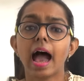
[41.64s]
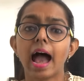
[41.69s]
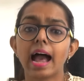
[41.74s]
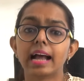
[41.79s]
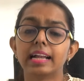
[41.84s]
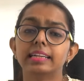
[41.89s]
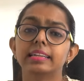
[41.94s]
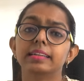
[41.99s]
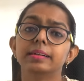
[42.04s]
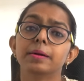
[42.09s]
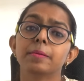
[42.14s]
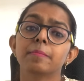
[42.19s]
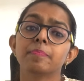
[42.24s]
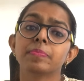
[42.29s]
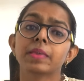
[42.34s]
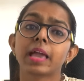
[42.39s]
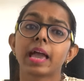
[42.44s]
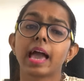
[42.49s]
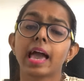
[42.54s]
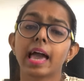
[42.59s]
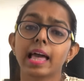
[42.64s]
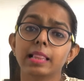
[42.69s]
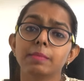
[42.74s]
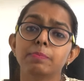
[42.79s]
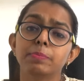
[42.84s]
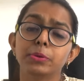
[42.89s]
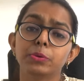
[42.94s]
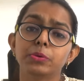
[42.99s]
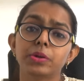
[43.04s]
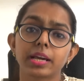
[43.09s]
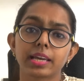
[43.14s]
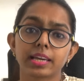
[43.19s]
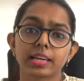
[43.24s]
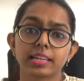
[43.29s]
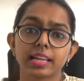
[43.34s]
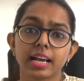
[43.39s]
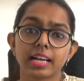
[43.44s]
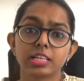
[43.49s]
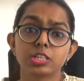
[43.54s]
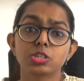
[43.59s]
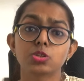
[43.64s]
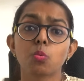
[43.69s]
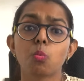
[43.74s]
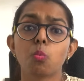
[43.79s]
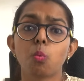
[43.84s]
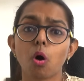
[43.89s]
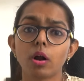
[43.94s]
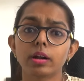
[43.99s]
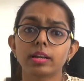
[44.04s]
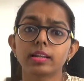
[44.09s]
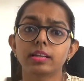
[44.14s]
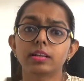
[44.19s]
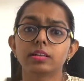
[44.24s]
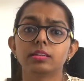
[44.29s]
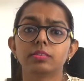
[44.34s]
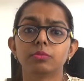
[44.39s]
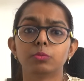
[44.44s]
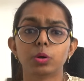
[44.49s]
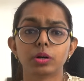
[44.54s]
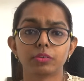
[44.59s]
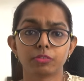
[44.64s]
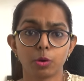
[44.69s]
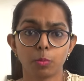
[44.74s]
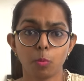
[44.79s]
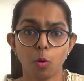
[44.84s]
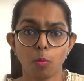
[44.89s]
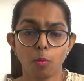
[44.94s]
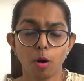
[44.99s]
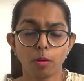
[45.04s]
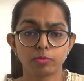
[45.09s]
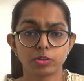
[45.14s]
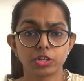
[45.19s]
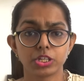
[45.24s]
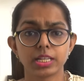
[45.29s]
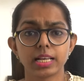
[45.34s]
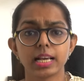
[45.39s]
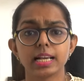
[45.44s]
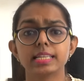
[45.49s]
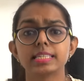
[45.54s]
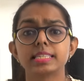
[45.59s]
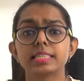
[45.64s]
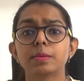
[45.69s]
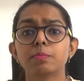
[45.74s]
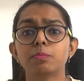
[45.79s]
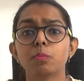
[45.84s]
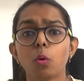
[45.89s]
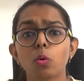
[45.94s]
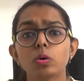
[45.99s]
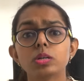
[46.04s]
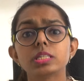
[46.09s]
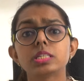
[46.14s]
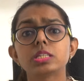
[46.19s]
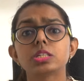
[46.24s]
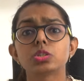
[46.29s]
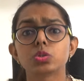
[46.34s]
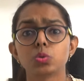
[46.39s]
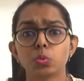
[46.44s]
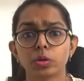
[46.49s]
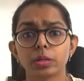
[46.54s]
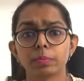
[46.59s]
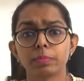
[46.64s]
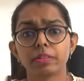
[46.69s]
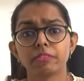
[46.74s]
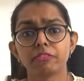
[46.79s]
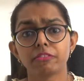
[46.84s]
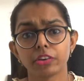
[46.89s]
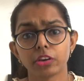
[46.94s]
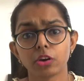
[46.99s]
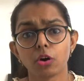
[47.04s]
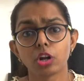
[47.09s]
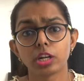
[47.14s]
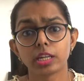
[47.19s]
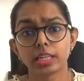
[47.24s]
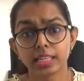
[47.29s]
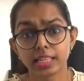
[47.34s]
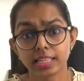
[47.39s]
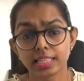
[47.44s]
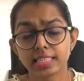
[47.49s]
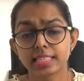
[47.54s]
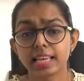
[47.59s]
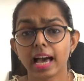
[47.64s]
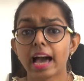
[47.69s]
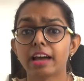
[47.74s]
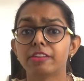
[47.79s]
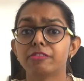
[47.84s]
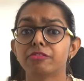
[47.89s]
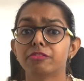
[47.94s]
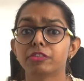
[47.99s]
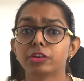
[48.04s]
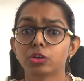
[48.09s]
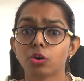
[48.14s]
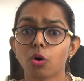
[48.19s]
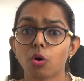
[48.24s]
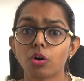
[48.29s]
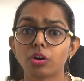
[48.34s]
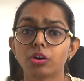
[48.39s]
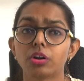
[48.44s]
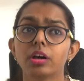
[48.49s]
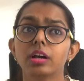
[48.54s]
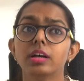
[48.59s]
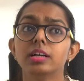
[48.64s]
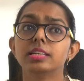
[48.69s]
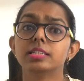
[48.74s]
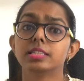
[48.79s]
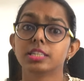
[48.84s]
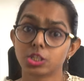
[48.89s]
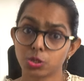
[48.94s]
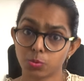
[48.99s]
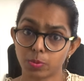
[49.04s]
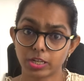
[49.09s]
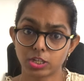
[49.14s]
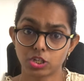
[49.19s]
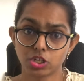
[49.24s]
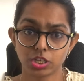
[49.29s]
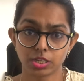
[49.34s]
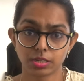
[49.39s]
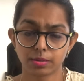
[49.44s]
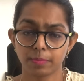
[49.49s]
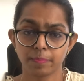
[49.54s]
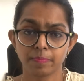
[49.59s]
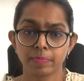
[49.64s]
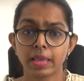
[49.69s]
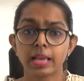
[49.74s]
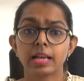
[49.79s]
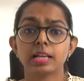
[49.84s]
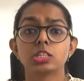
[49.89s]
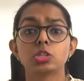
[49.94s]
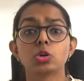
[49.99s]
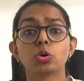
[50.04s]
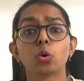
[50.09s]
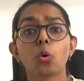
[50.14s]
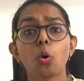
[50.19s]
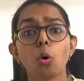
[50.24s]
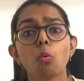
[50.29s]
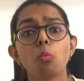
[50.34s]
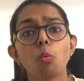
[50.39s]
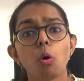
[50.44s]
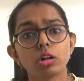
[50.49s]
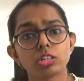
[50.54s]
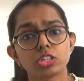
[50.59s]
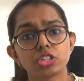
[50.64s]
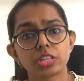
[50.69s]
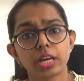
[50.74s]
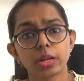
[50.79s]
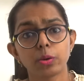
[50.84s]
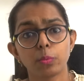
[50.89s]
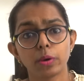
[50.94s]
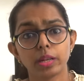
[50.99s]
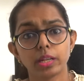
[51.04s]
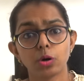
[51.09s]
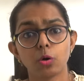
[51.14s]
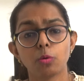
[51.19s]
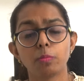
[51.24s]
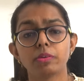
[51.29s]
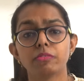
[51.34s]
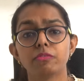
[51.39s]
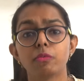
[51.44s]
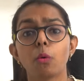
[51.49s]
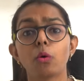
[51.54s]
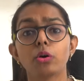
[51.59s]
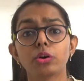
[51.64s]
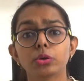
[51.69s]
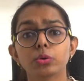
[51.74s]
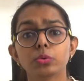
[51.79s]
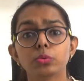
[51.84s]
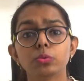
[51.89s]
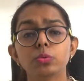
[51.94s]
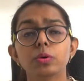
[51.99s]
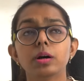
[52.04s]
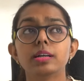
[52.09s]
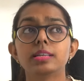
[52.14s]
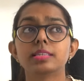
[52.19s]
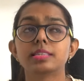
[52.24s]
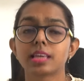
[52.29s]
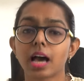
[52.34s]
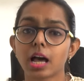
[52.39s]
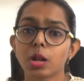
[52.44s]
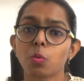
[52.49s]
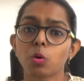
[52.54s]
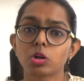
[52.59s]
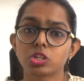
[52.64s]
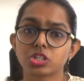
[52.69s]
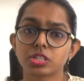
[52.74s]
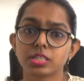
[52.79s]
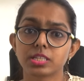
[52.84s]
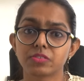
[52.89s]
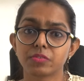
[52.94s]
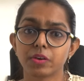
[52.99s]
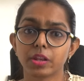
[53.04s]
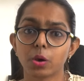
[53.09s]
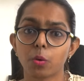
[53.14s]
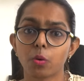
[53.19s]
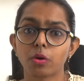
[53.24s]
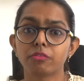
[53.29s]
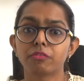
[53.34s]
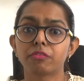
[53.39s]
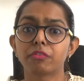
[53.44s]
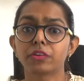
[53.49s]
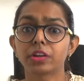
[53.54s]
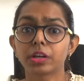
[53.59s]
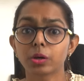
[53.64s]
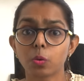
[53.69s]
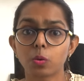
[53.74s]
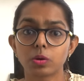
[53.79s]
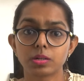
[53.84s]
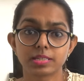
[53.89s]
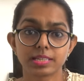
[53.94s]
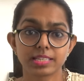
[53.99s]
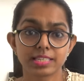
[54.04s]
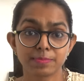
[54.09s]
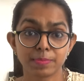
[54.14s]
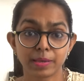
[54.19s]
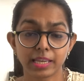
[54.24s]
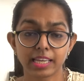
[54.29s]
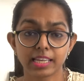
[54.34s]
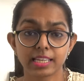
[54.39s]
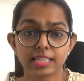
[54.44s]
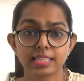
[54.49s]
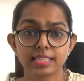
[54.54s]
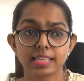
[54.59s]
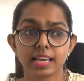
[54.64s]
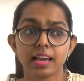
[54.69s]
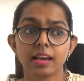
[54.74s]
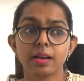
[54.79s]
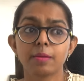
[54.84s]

and help you recognize what work from home option is the most suitable for your needs and for your situation. So go watch that video before you start watching this video on free courses, because